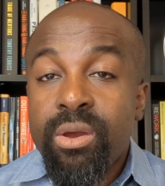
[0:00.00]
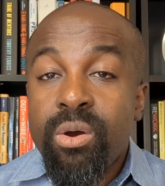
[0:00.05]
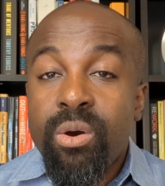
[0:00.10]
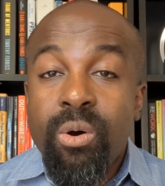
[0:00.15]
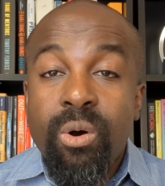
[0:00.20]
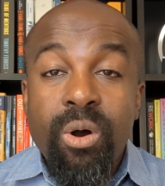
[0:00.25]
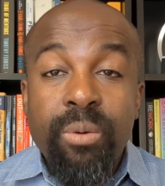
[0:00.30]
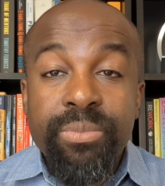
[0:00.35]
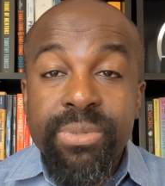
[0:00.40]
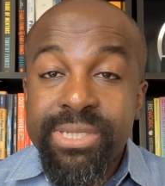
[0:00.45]

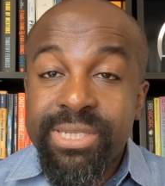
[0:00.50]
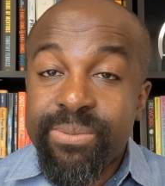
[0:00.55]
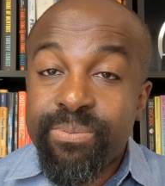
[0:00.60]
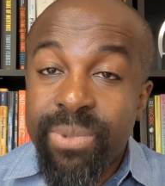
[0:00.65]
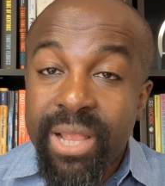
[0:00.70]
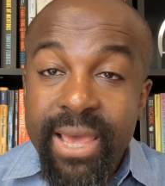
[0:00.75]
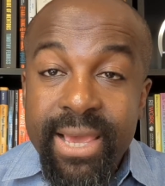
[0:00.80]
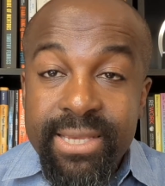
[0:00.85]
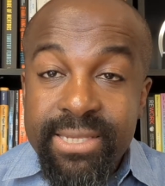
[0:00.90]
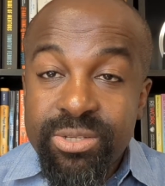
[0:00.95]
or
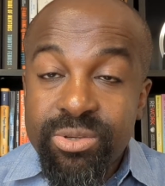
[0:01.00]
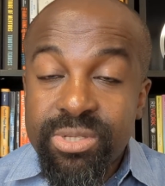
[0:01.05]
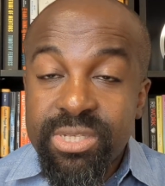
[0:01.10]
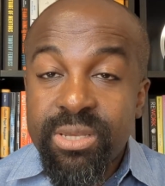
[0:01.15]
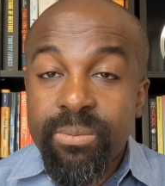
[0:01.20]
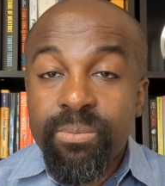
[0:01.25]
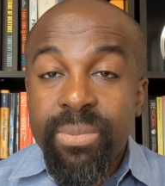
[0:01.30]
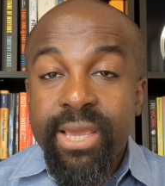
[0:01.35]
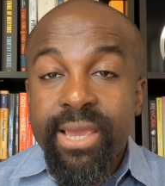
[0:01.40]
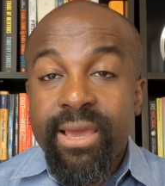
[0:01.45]
misplaced, you
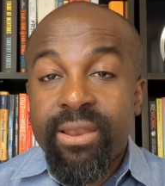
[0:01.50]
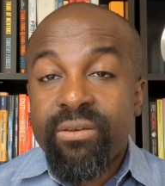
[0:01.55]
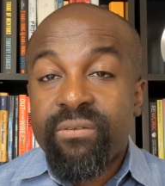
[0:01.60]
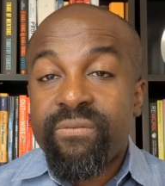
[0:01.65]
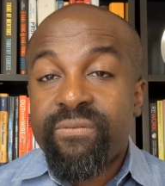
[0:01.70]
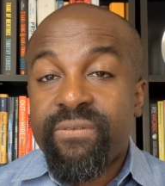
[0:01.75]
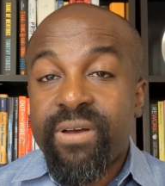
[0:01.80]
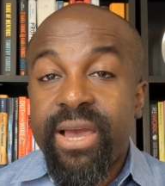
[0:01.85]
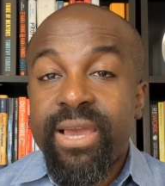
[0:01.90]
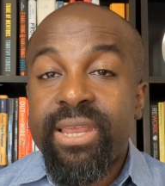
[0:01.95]
simply cannot
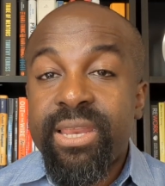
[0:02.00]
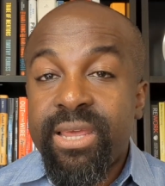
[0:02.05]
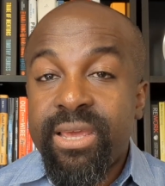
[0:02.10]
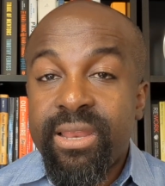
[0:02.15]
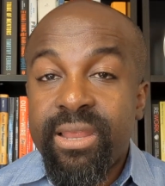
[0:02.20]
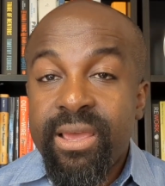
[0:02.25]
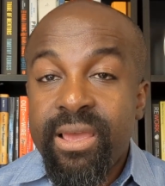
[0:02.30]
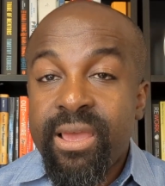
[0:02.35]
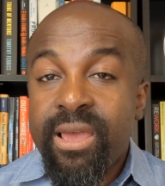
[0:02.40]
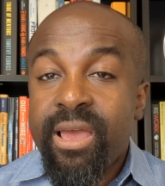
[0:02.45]
find
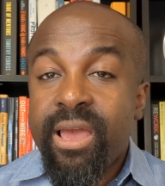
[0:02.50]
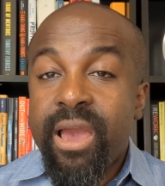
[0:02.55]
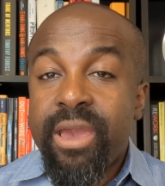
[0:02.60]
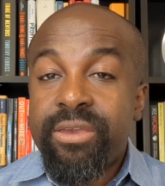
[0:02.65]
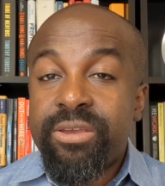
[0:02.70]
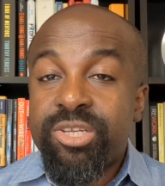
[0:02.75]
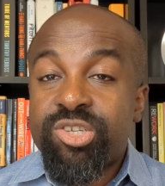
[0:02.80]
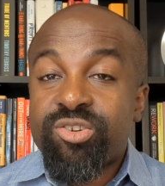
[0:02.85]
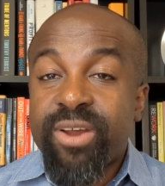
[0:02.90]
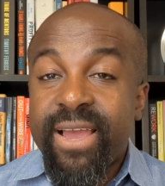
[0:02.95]
it, and
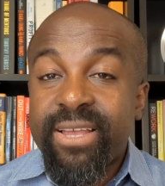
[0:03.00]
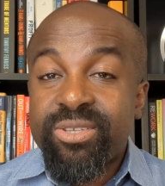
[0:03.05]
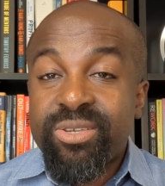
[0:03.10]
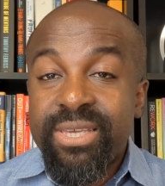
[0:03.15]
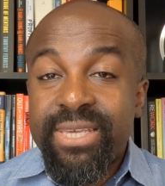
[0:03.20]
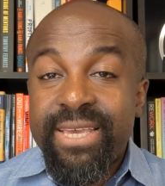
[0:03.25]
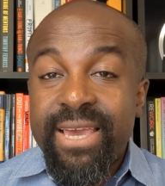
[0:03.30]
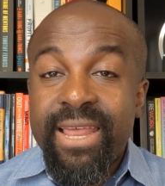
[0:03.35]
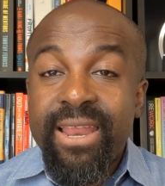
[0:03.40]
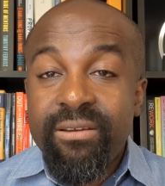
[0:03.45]
you try to
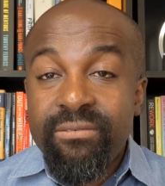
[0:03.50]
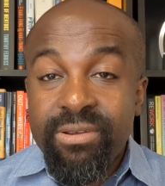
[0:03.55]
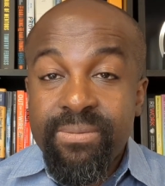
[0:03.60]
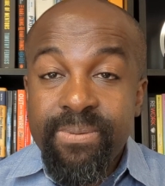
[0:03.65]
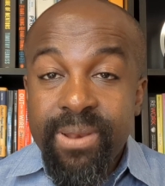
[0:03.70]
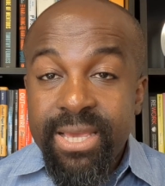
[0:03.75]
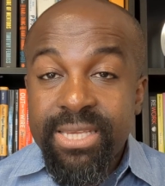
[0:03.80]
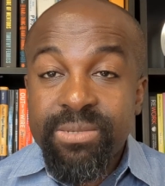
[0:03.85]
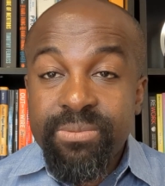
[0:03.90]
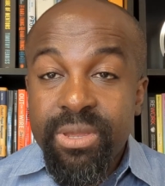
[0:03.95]
get a
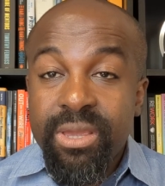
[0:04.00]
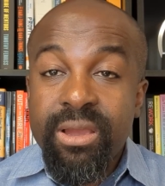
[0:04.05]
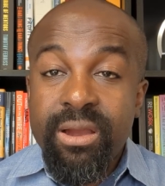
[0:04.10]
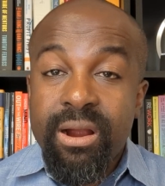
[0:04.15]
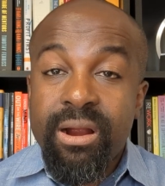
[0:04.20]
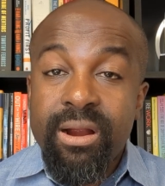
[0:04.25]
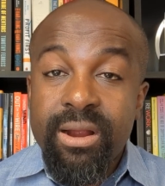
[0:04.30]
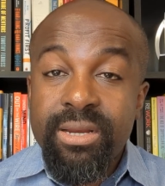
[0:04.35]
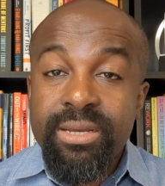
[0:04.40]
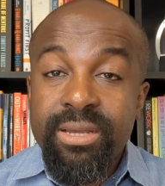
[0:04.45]
replacement
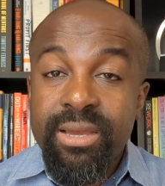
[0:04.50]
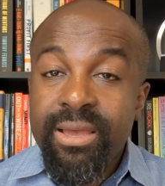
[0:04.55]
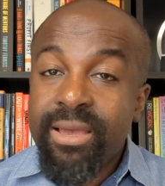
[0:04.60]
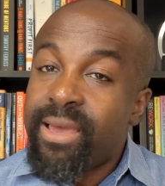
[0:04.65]
card,